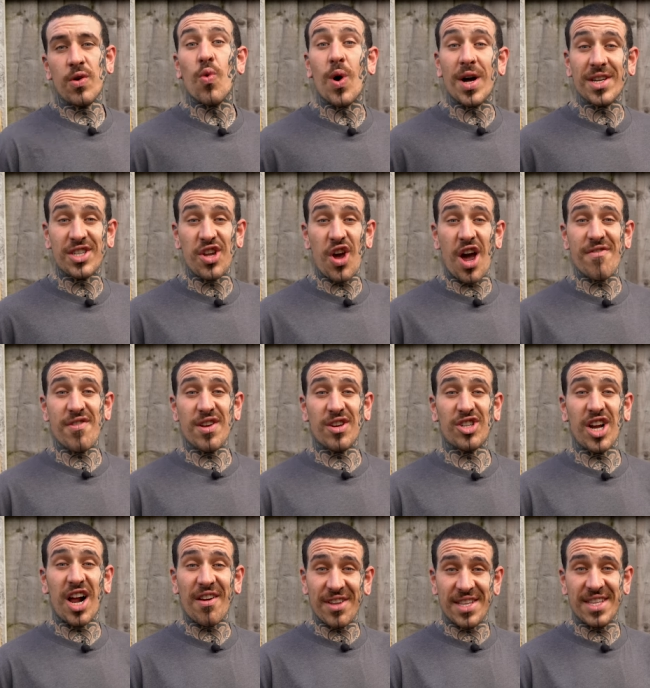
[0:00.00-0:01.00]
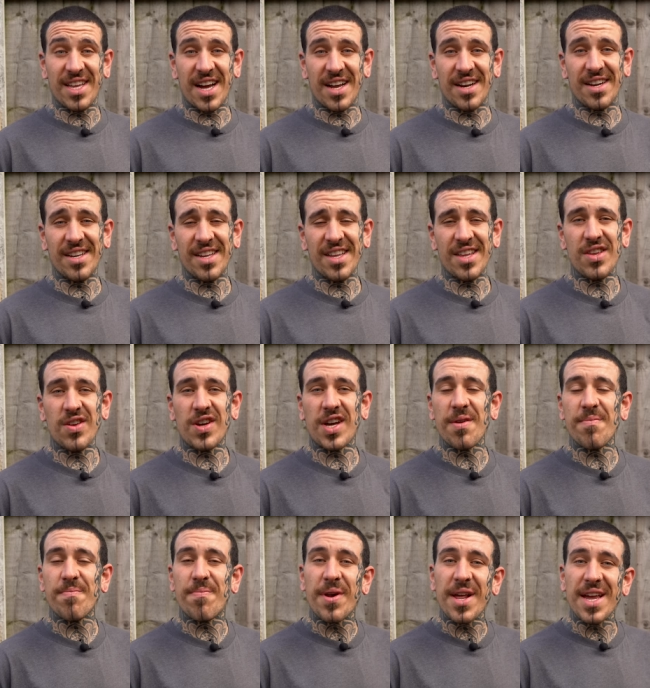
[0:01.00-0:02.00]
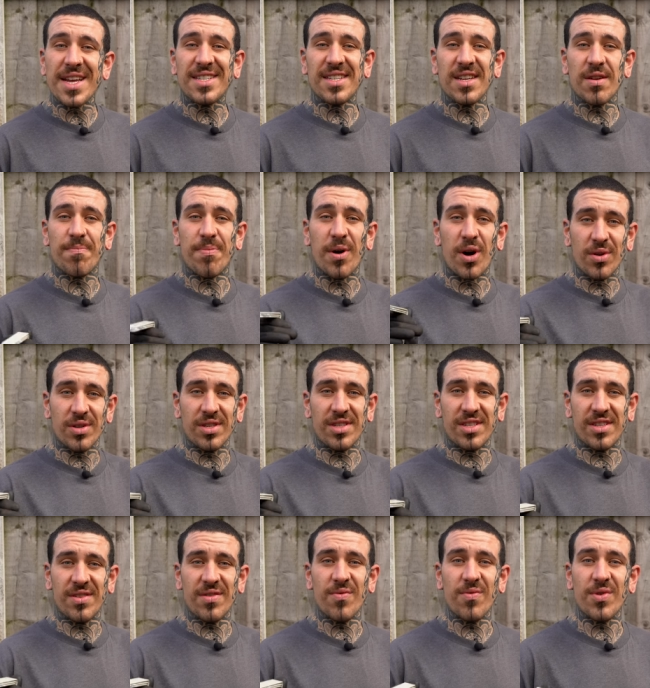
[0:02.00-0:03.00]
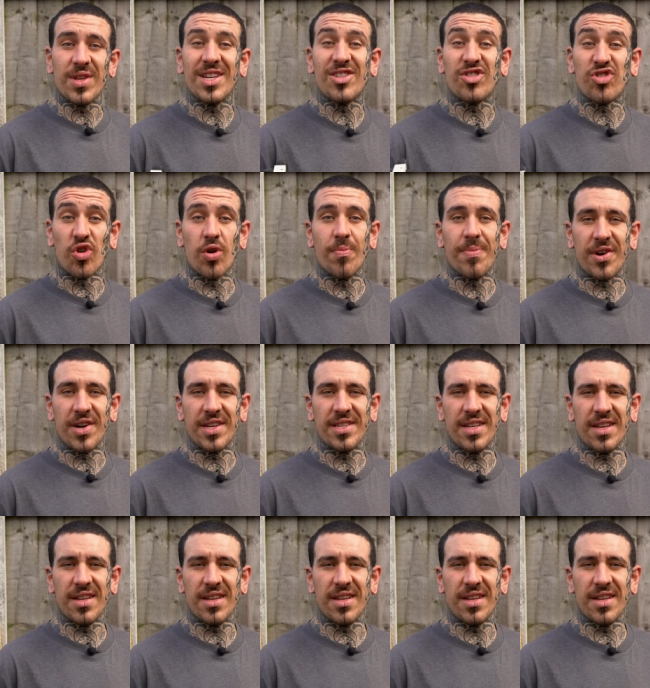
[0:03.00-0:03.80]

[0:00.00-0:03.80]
Once you have your shelving done, you can place your pots with the strawberries.